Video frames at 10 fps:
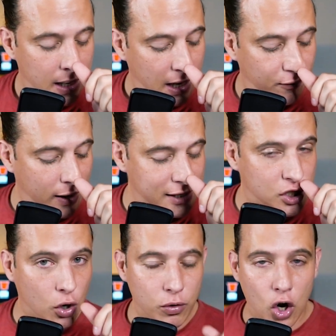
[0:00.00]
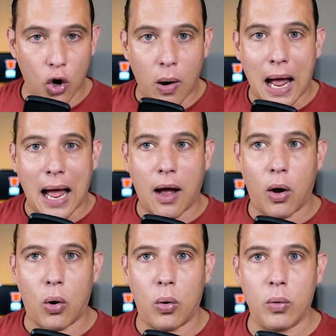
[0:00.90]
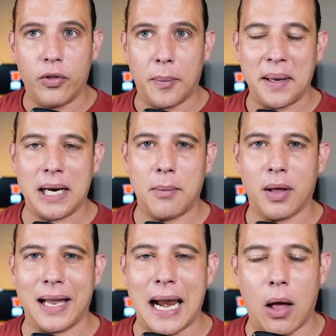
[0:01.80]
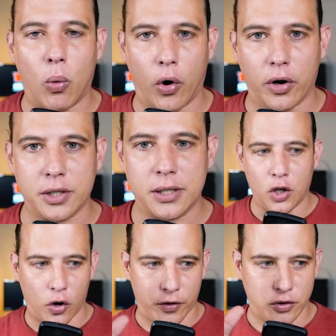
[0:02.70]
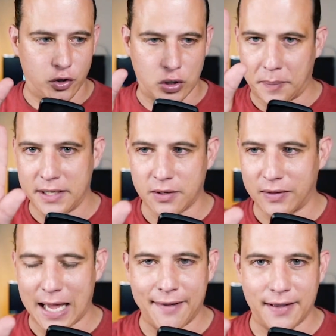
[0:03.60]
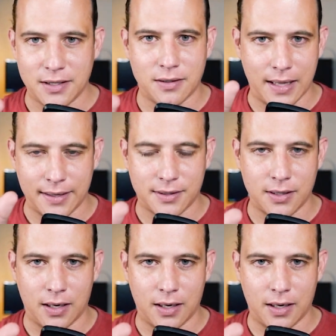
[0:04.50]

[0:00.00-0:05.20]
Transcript: If you guys don't know how the Panama Canal works, there's a piece of land that's